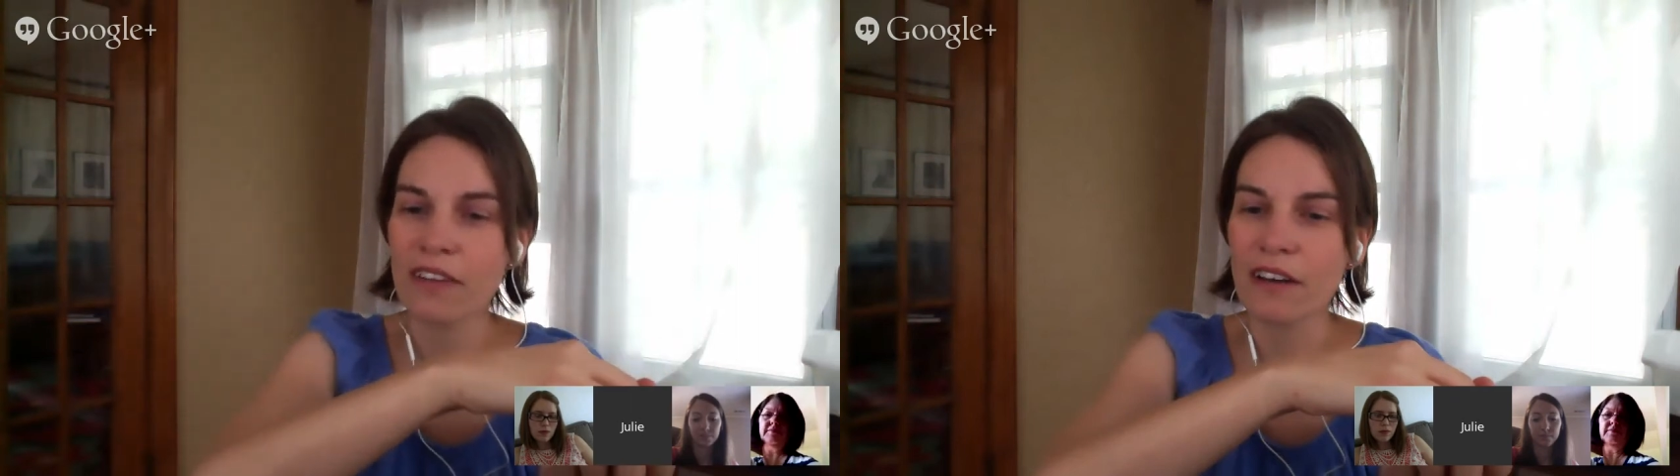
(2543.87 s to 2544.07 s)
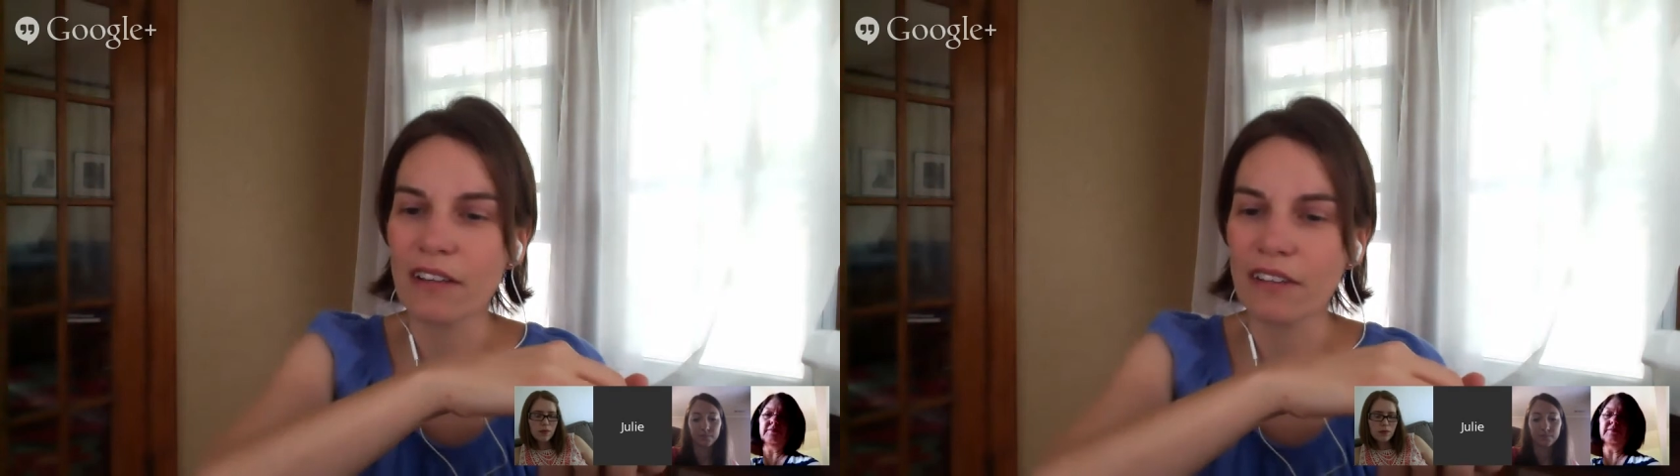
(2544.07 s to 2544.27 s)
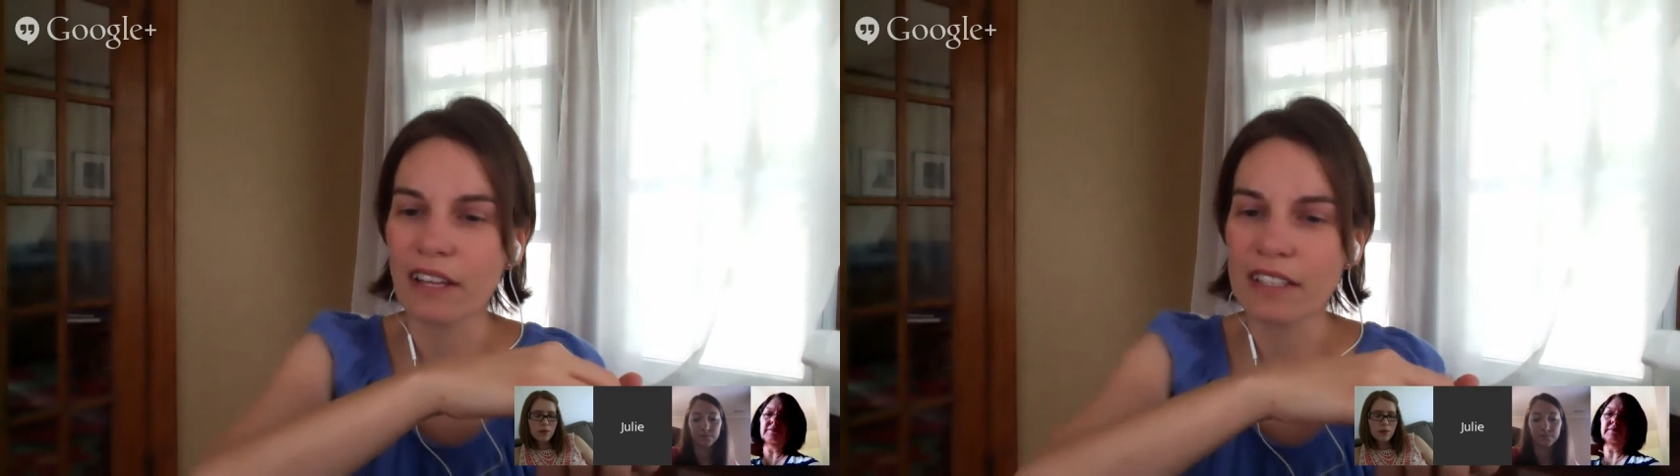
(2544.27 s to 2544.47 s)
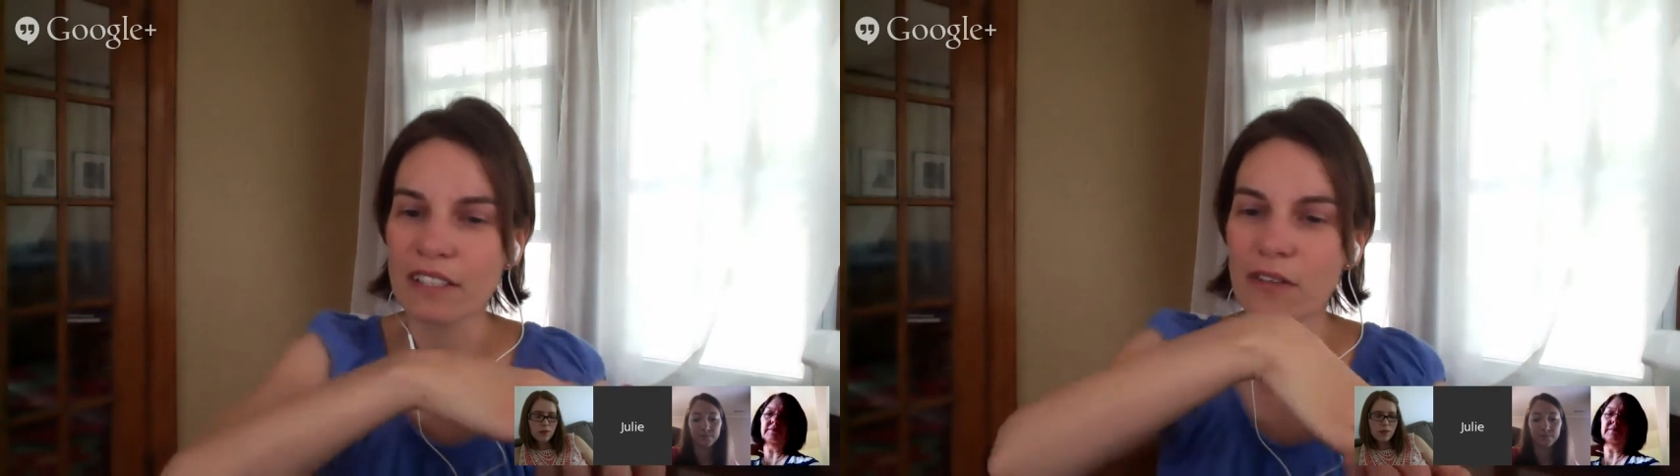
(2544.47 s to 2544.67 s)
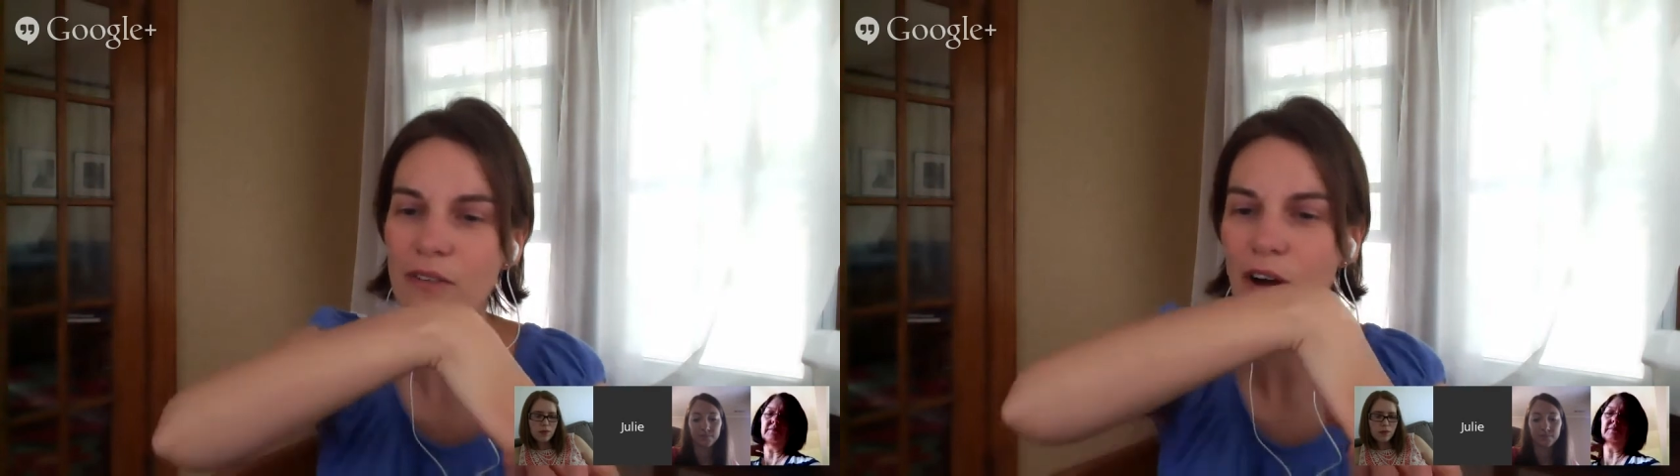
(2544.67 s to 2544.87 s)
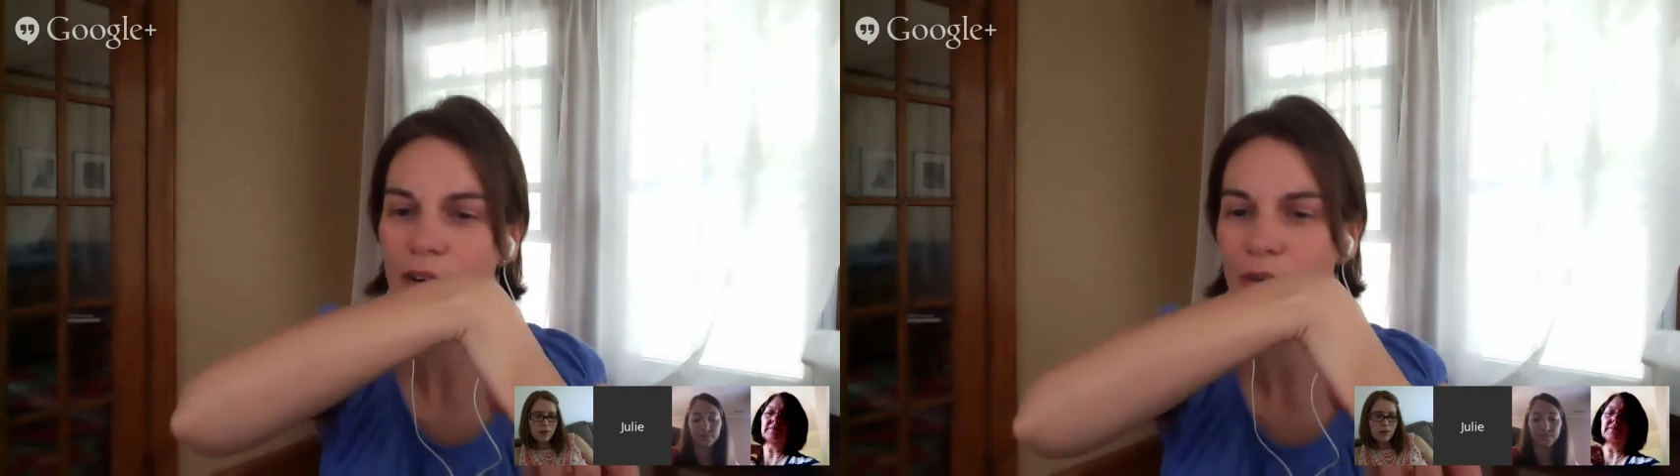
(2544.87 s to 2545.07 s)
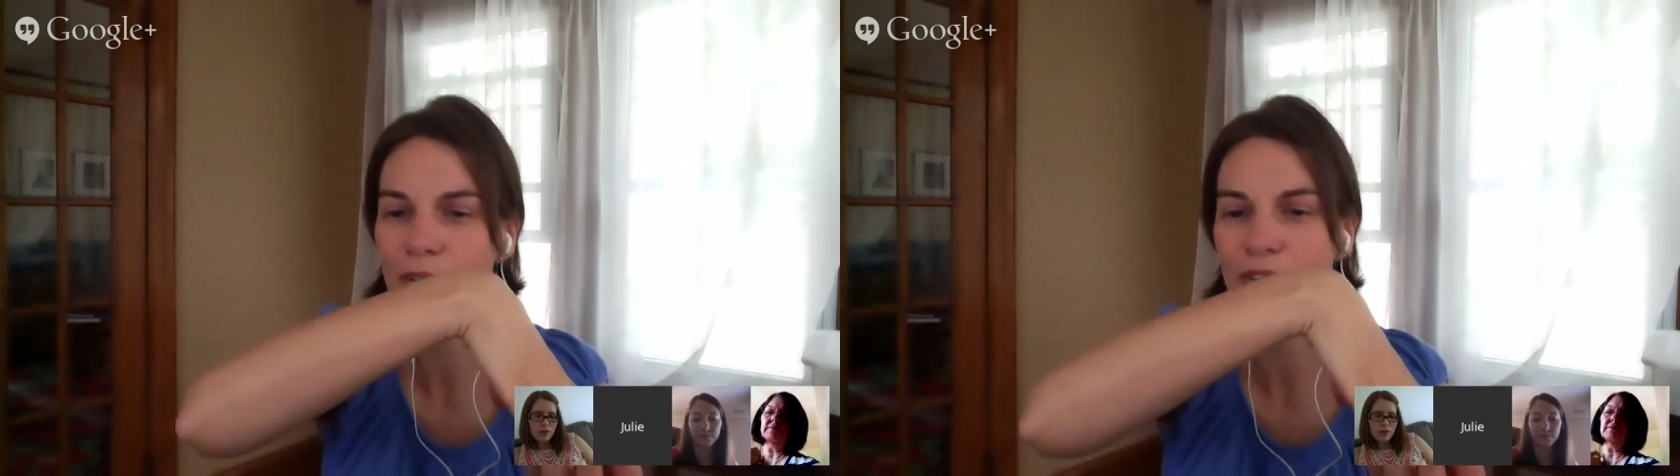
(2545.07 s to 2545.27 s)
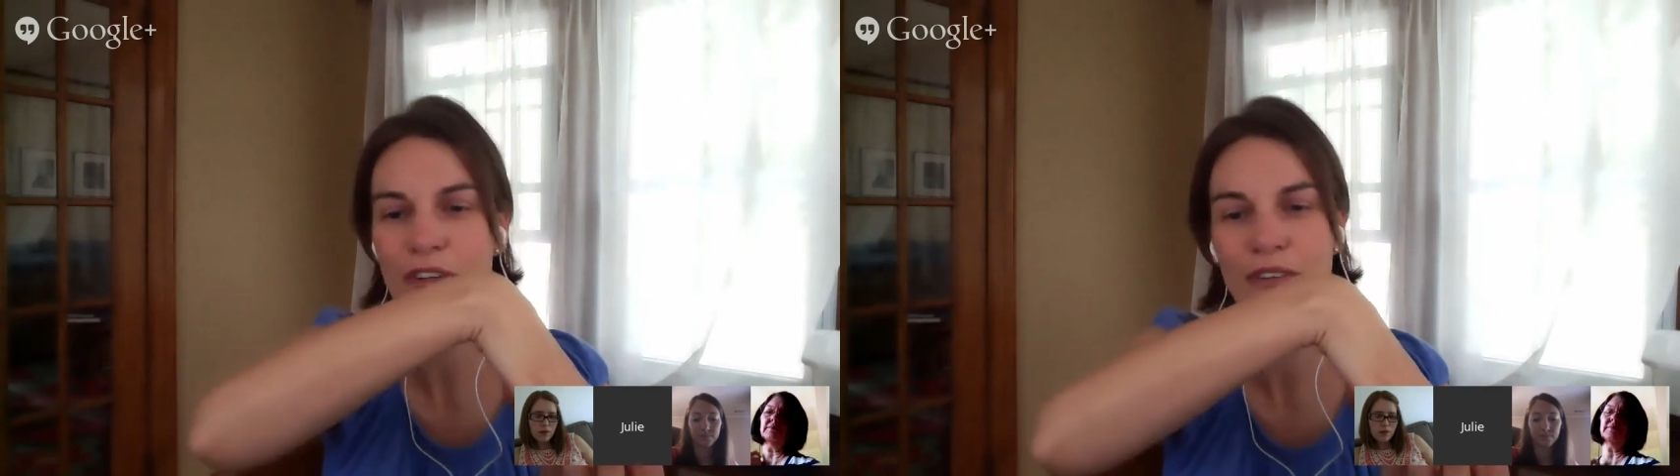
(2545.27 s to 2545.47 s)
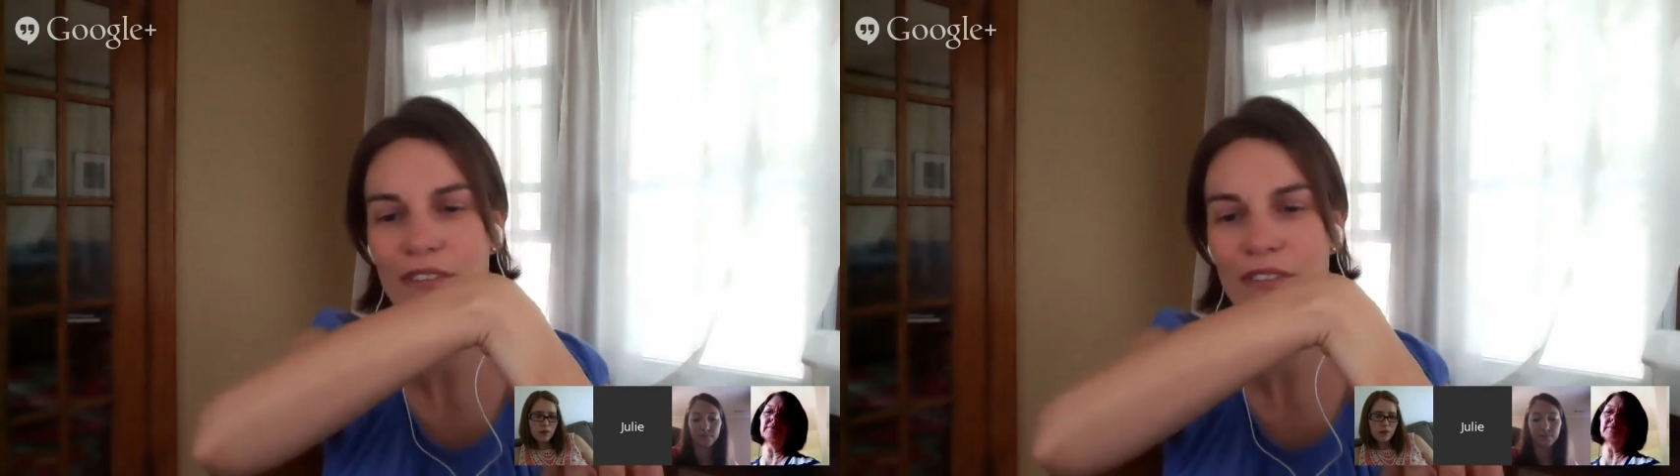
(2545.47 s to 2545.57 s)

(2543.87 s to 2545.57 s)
the less awkward